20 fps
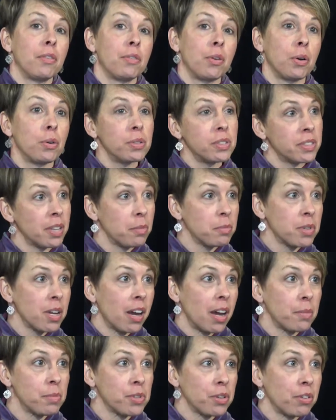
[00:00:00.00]
those
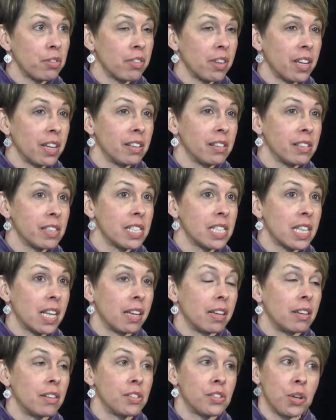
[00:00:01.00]
sometimes are things
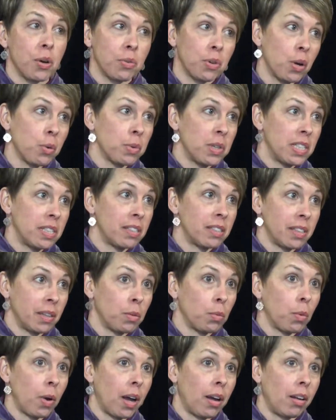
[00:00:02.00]
that don't always
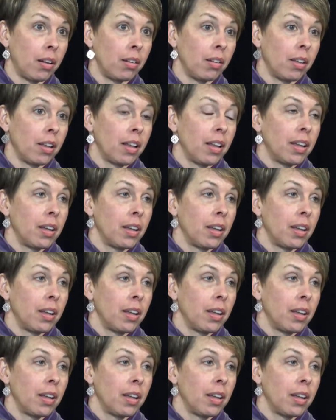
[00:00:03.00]
sit well